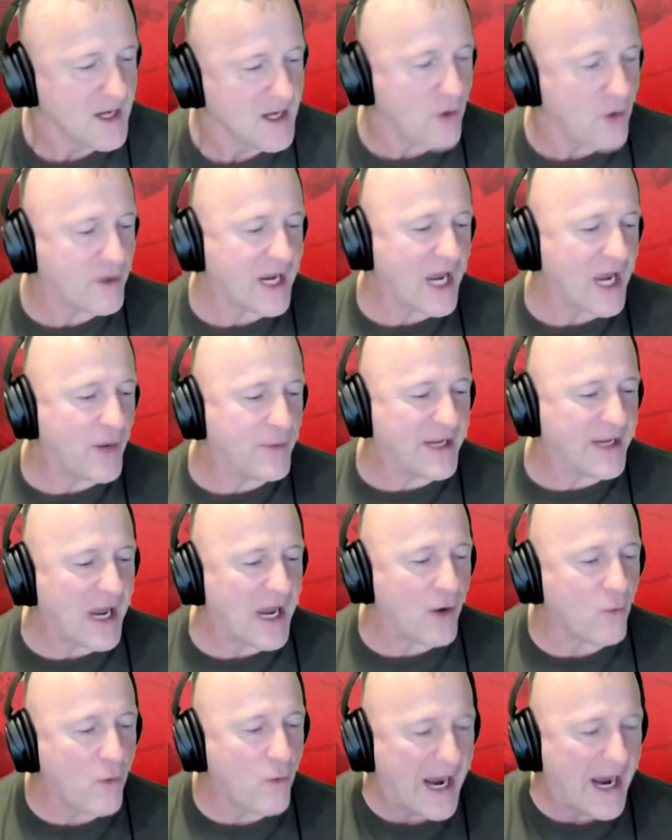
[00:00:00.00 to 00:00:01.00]
Okay, we
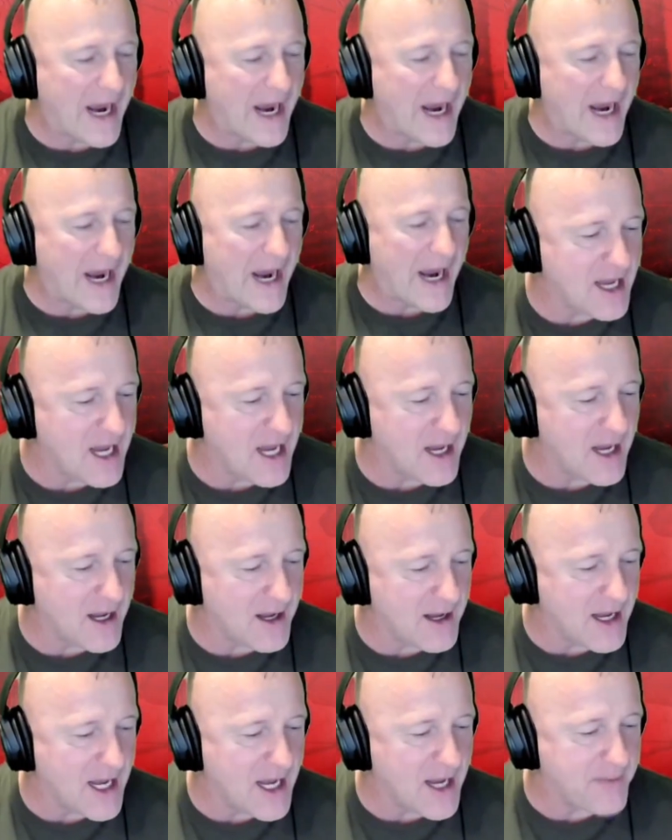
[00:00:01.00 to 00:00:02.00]
got Wayne
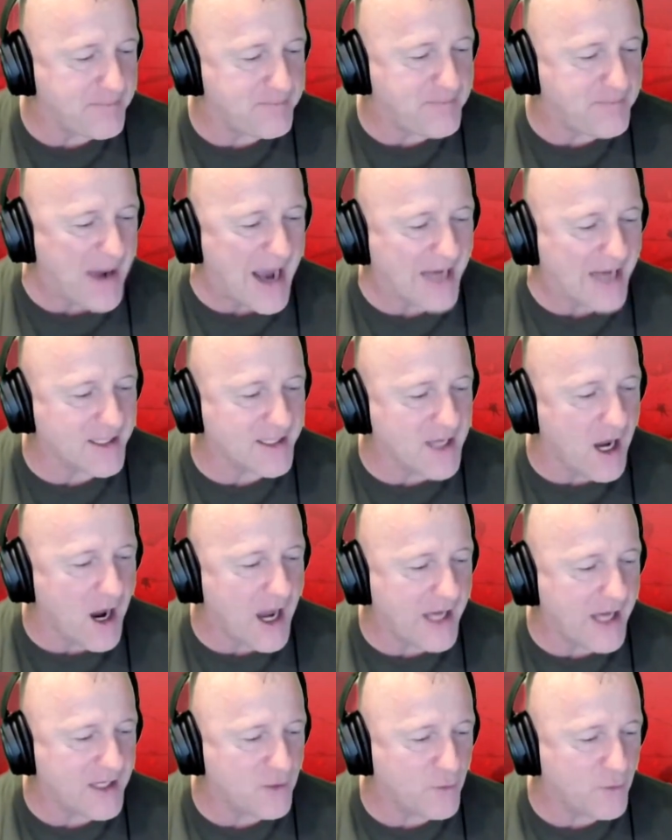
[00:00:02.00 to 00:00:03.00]

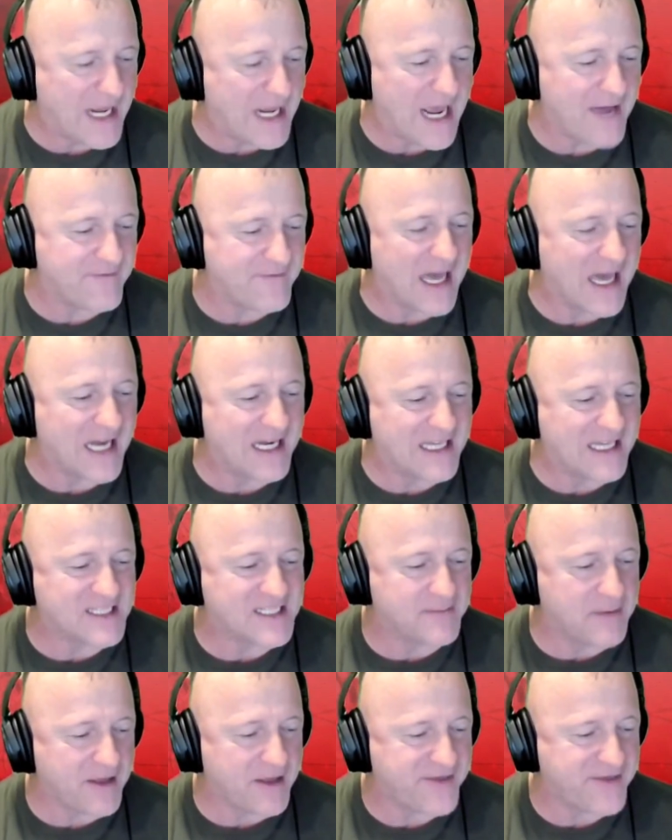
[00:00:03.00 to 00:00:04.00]
Pakanon. We have
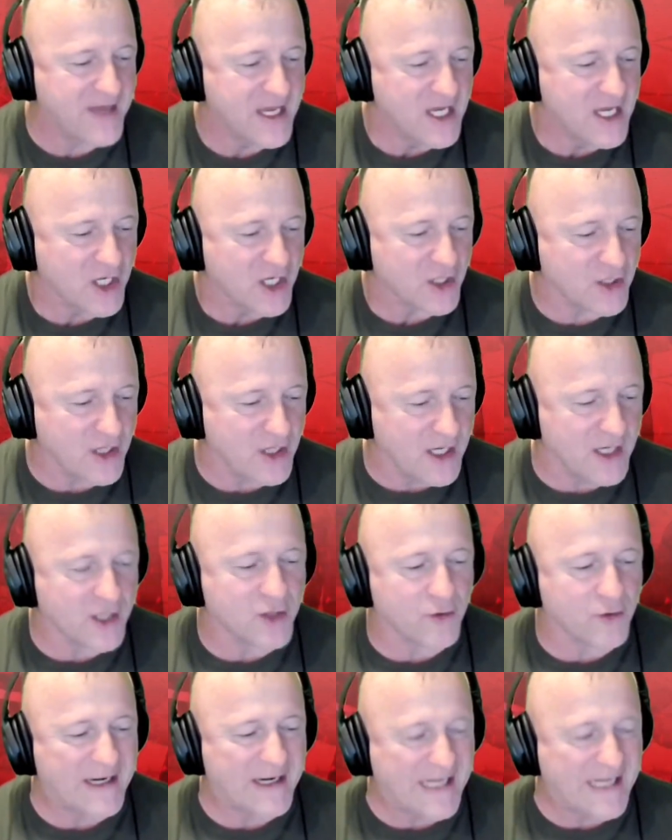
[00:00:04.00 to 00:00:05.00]
Elizabeth
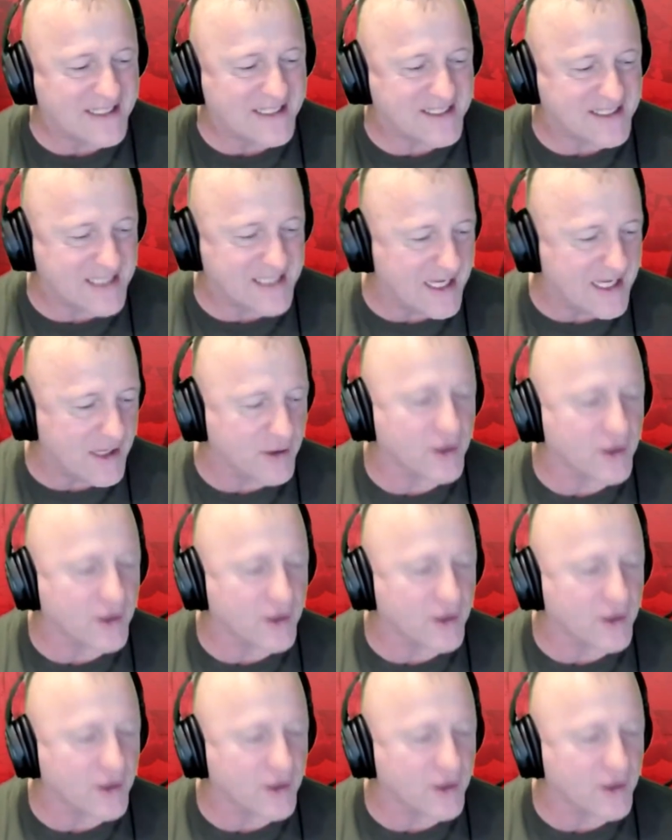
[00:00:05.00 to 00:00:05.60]
Gransky.